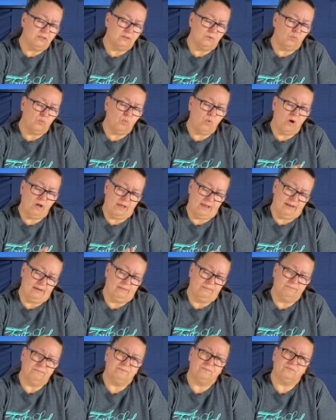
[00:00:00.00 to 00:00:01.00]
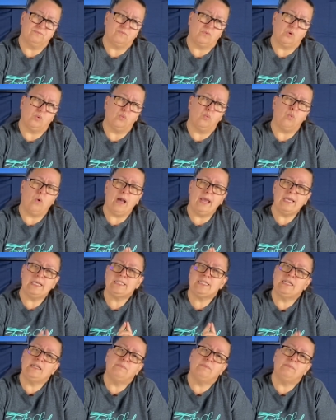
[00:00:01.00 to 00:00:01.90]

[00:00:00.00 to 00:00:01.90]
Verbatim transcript: One, why is it